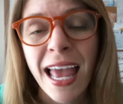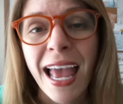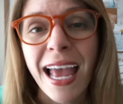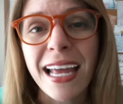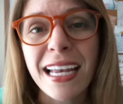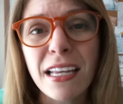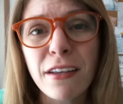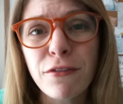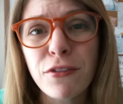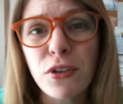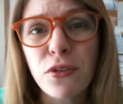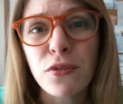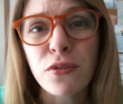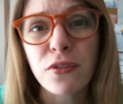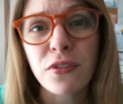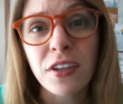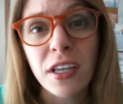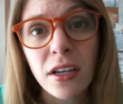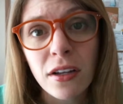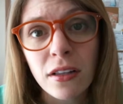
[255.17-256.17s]
and if you
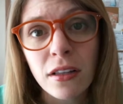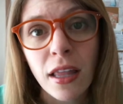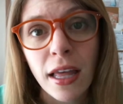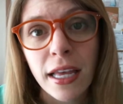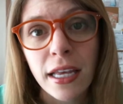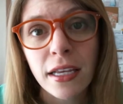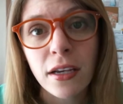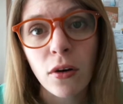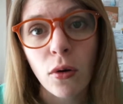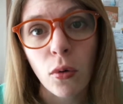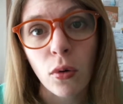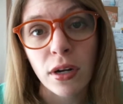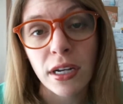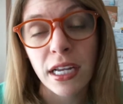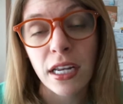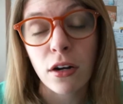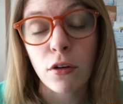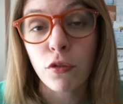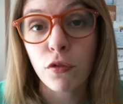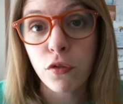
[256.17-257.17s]
feel like or
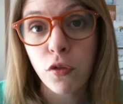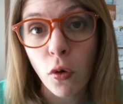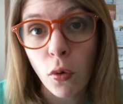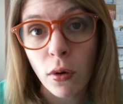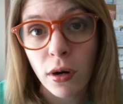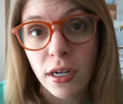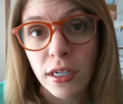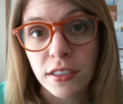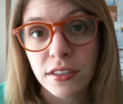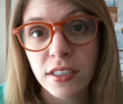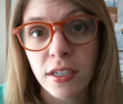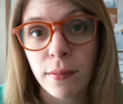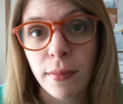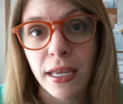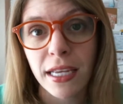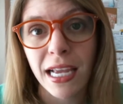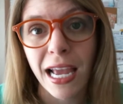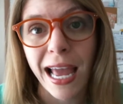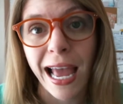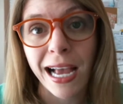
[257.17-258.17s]
can afford to
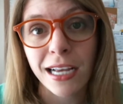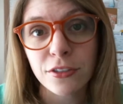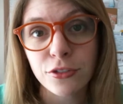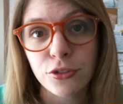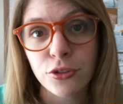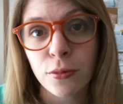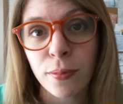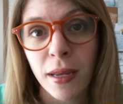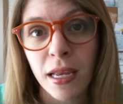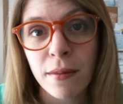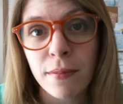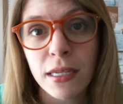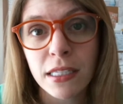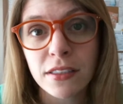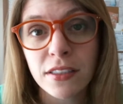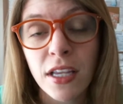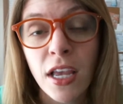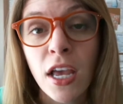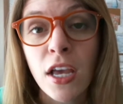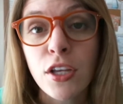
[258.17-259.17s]
make extra
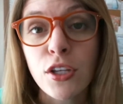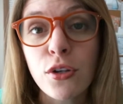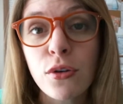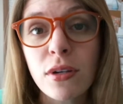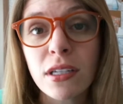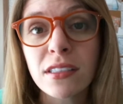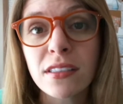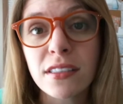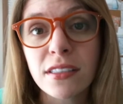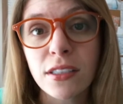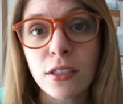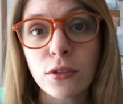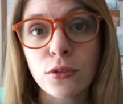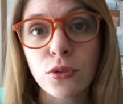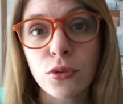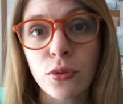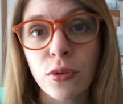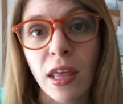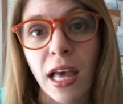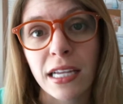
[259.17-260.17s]
payments, you can still
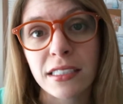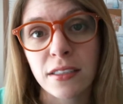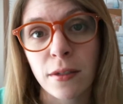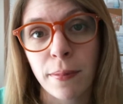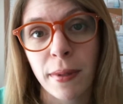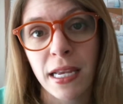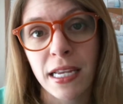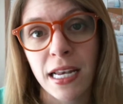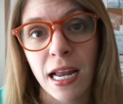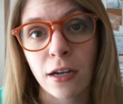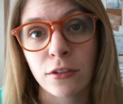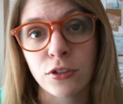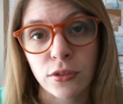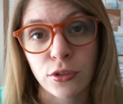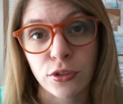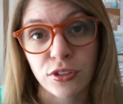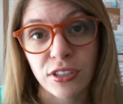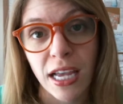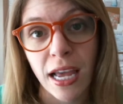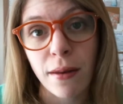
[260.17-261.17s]
do that to pay down
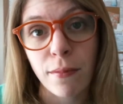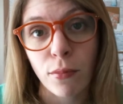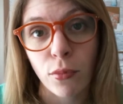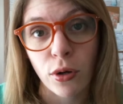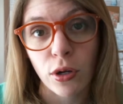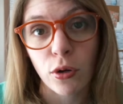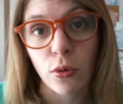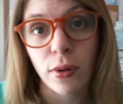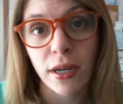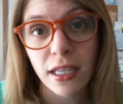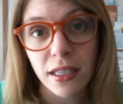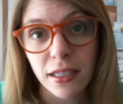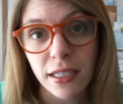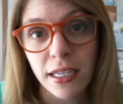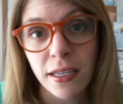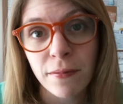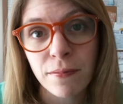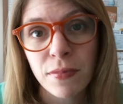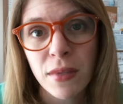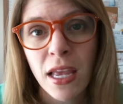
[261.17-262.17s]
your debt more
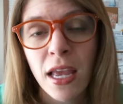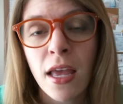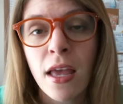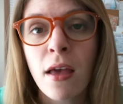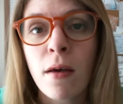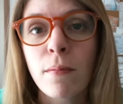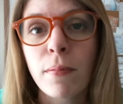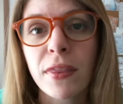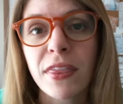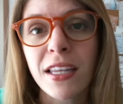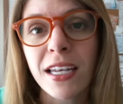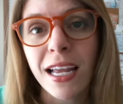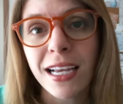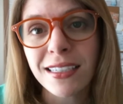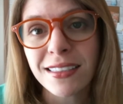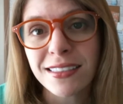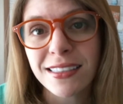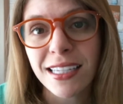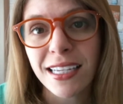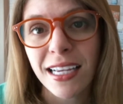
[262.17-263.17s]
quickly. But the
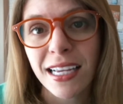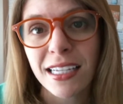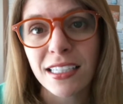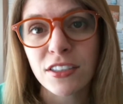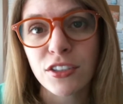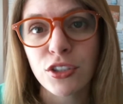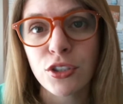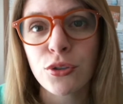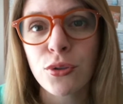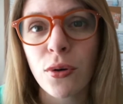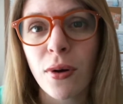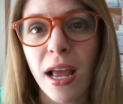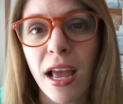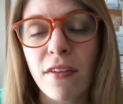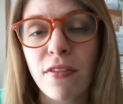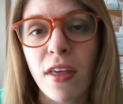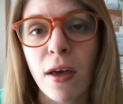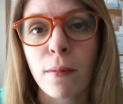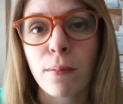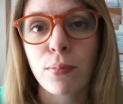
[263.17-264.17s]
nice thing is you don't
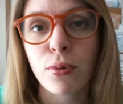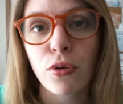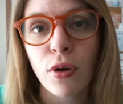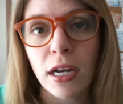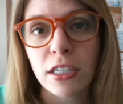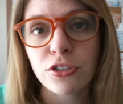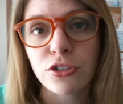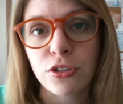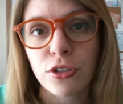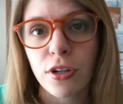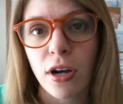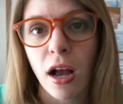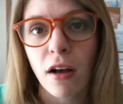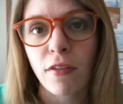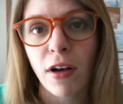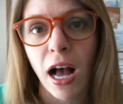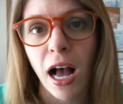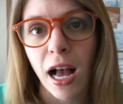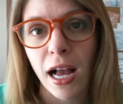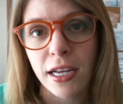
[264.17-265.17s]
have that pressure of
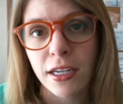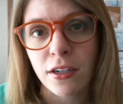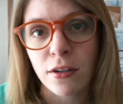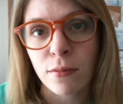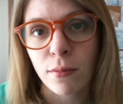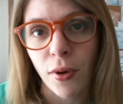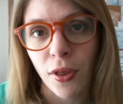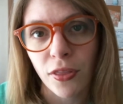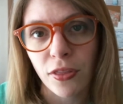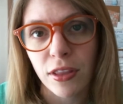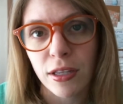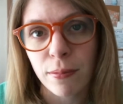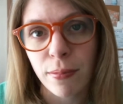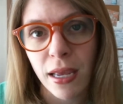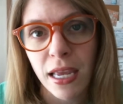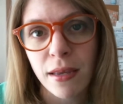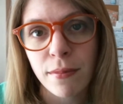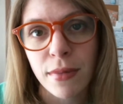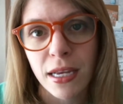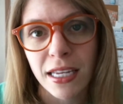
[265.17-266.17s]
a higher monthly
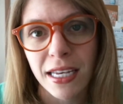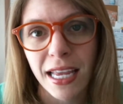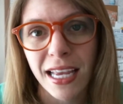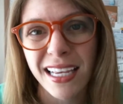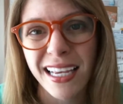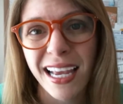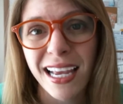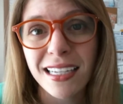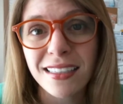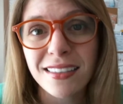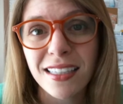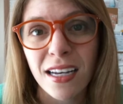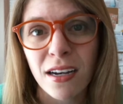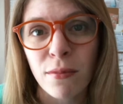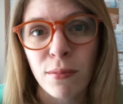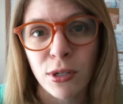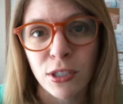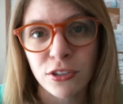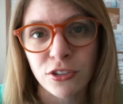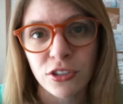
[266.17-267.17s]
payment in case an
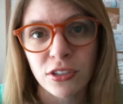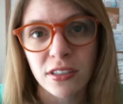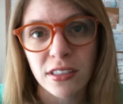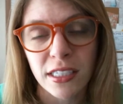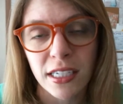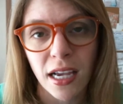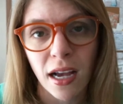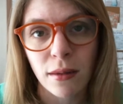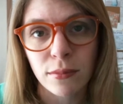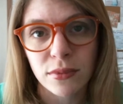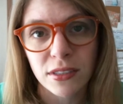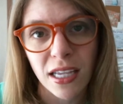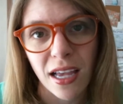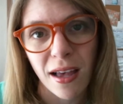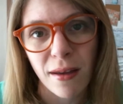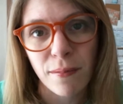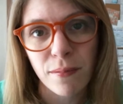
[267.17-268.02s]
emergency comes up.